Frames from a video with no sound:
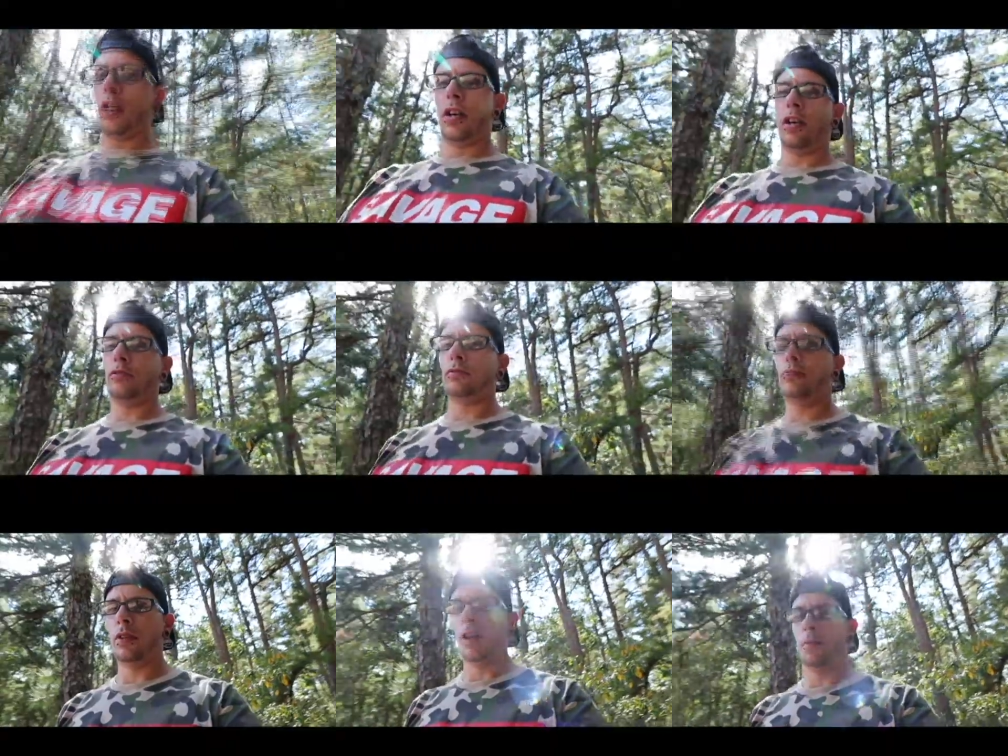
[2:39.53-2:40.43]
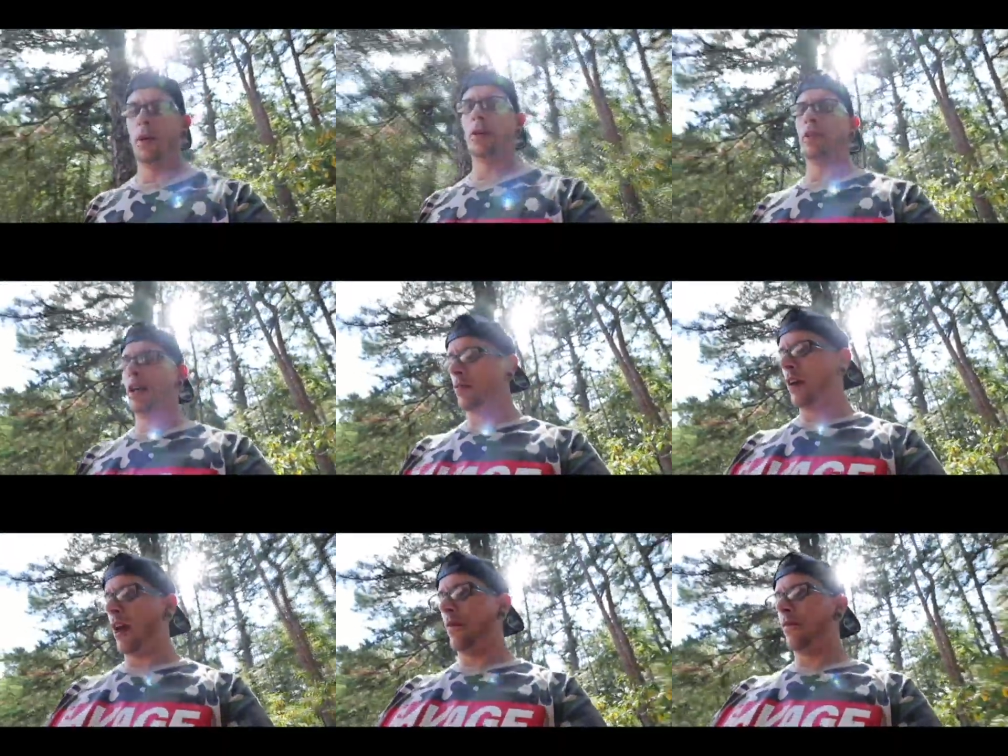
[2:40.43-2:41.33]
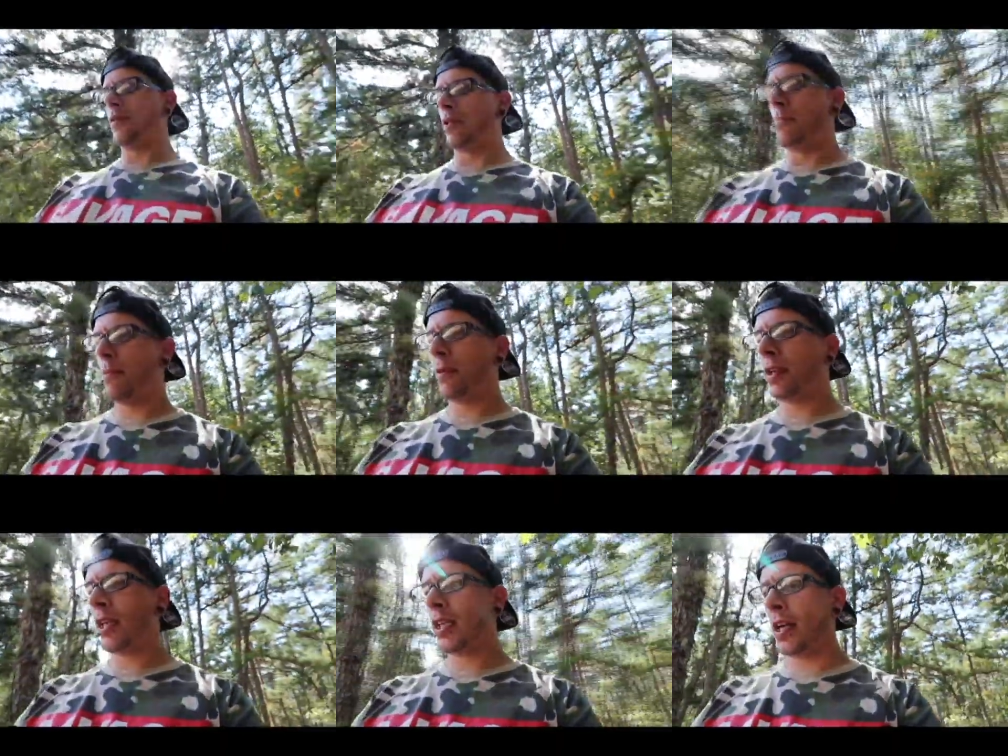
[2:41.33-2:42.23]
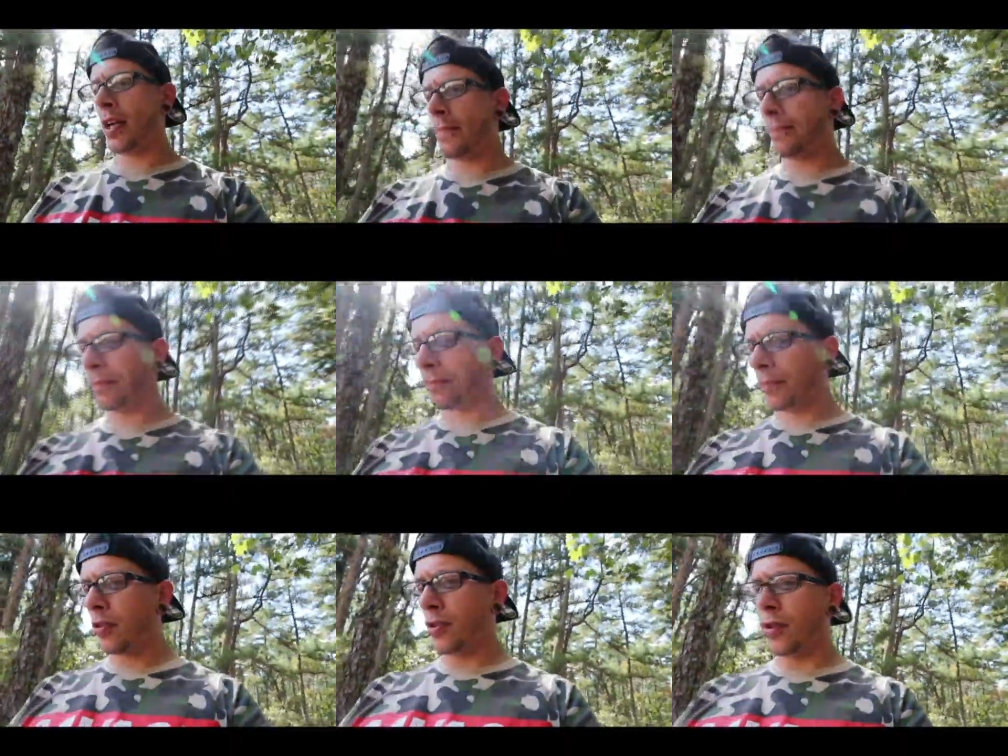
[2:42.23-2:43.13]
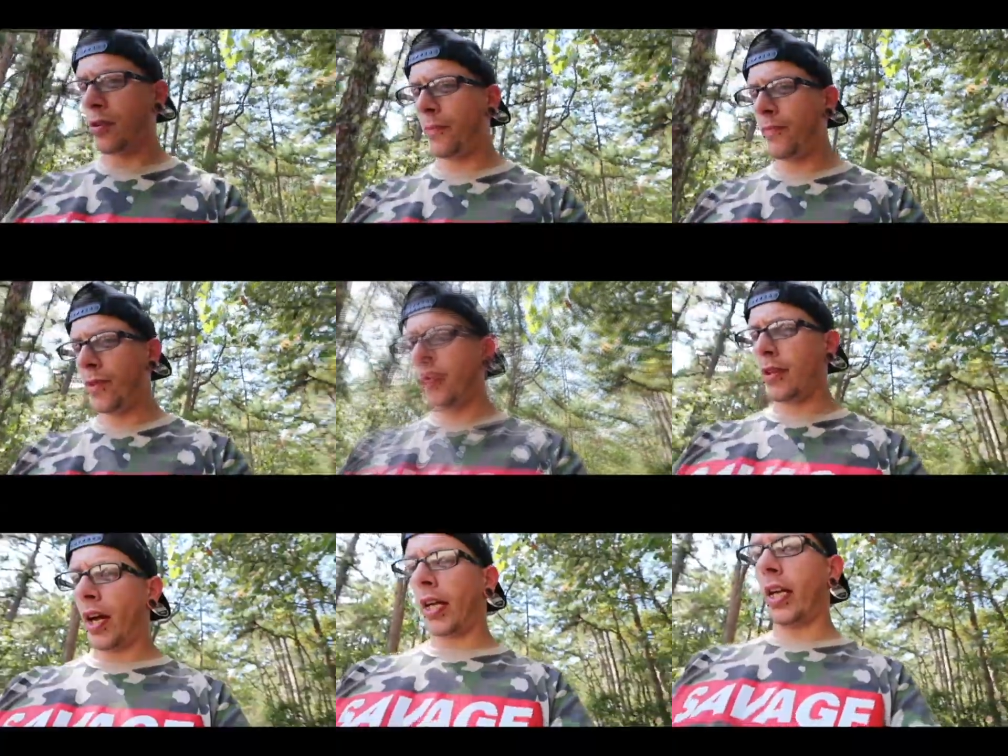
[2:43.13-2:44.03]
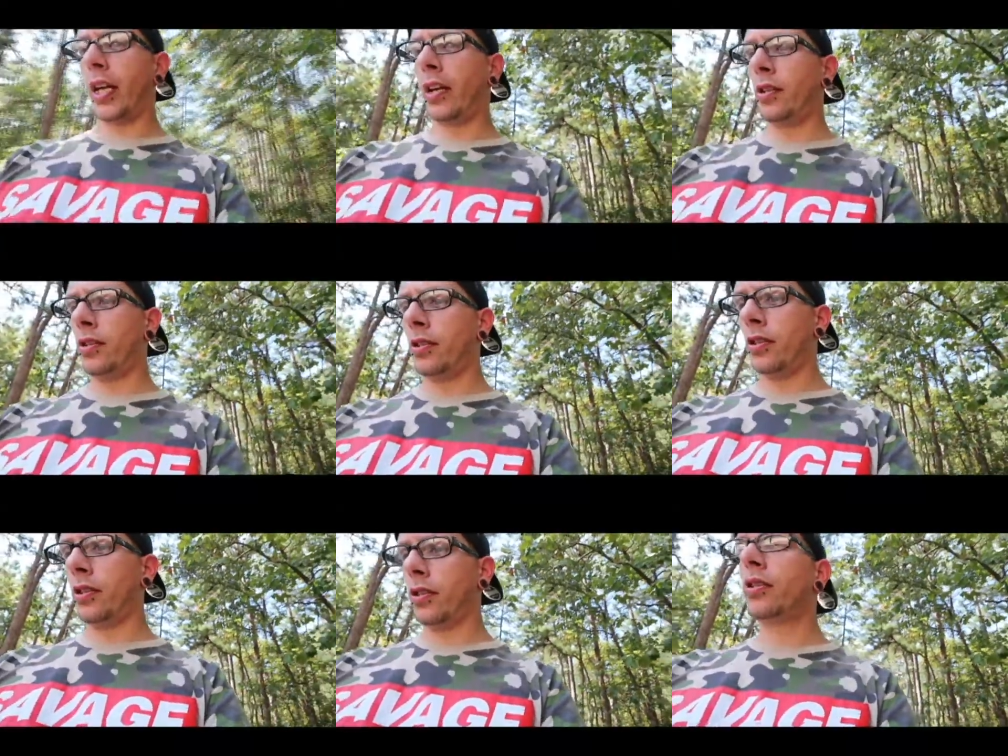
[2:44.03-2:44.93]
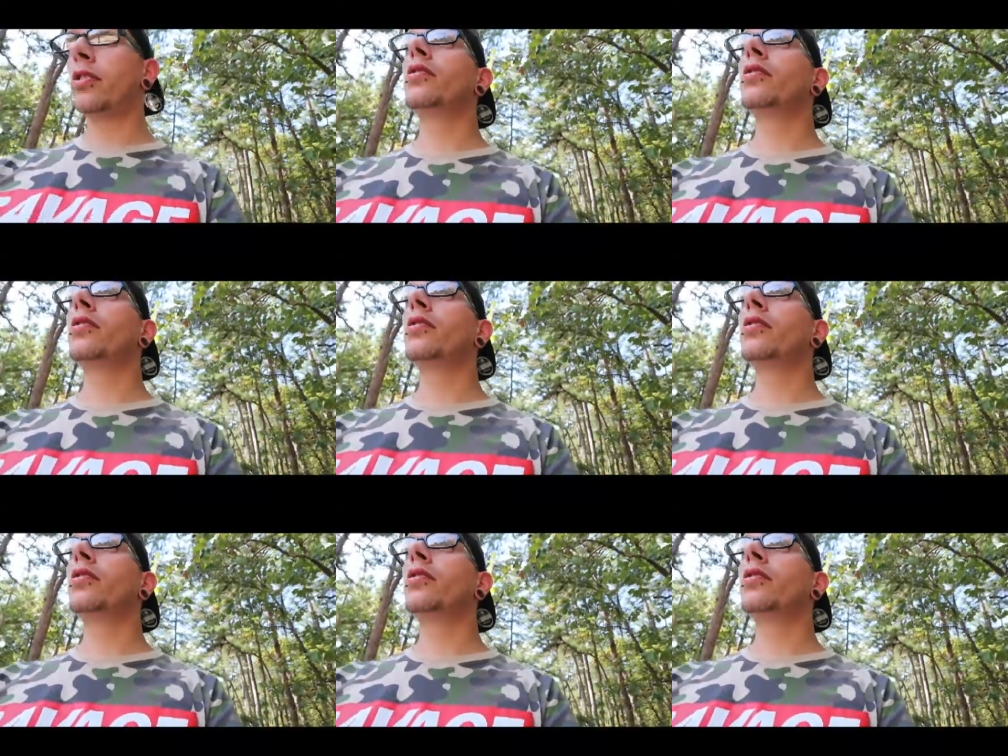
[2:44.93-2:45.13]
Uh, I'm, uh, I don't have the memory like that, so I can't just